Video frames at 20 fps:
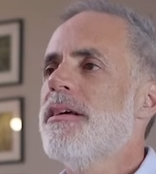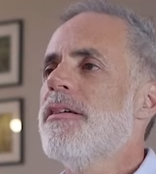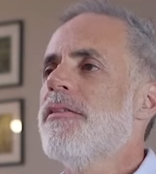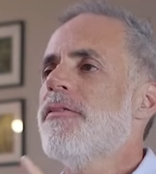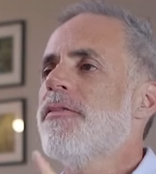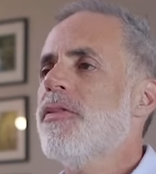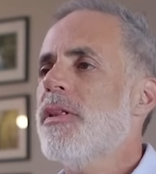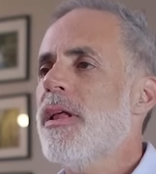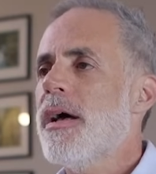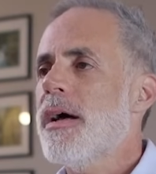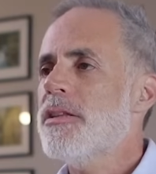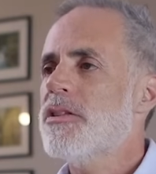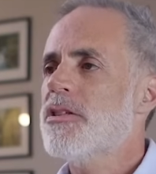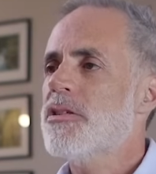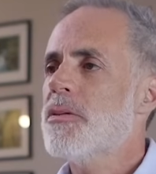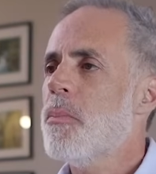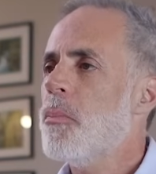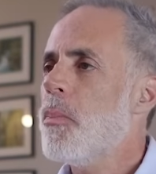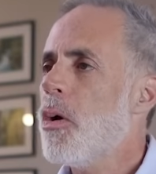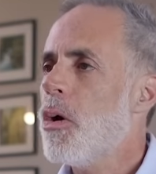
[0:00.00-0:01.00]
Floods,
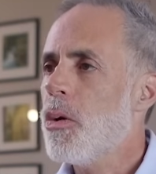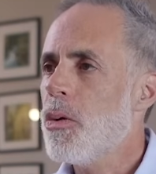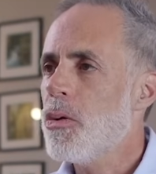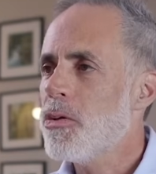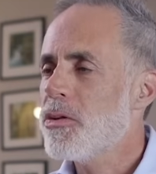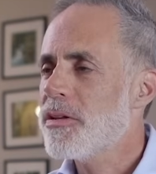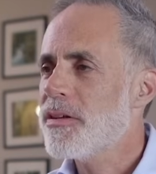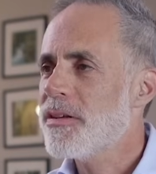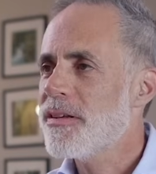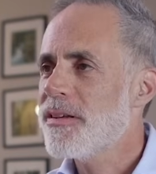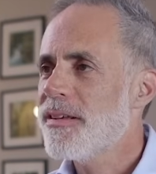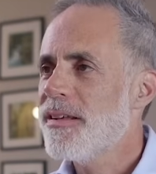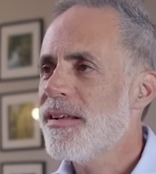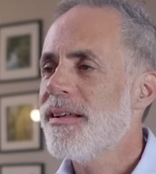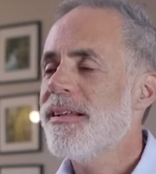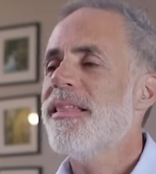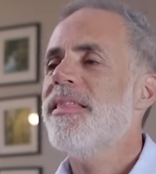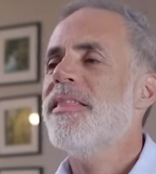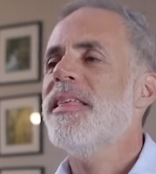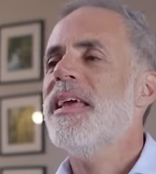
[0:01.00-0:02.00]
mold,
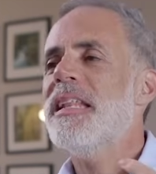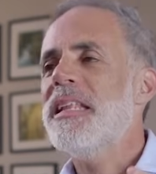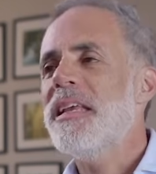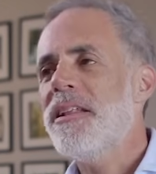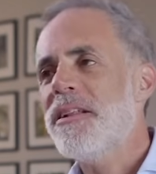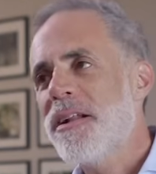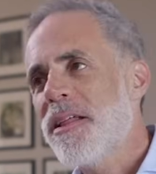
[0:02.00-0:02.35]
they need